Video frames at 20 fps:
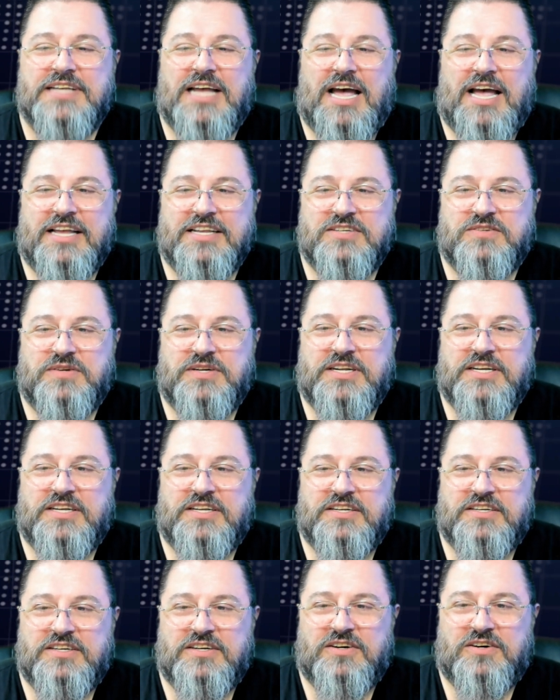answering
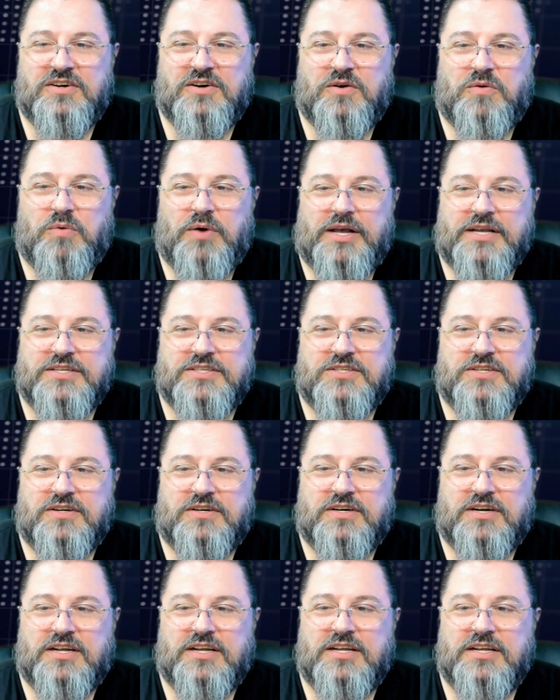your question,
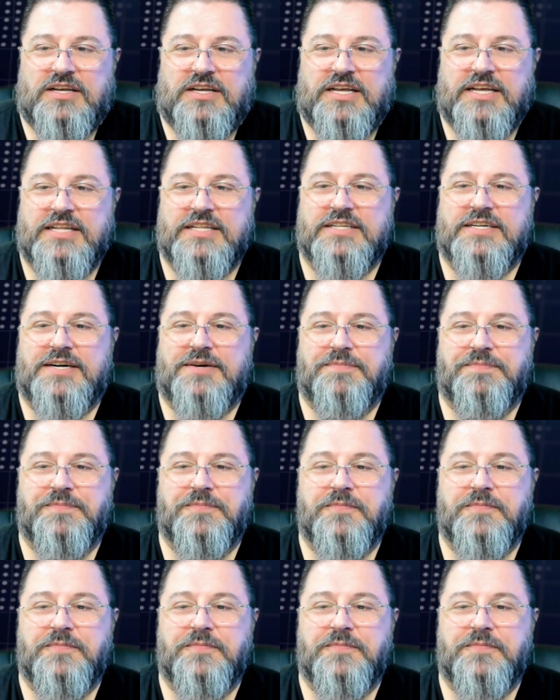Kindra.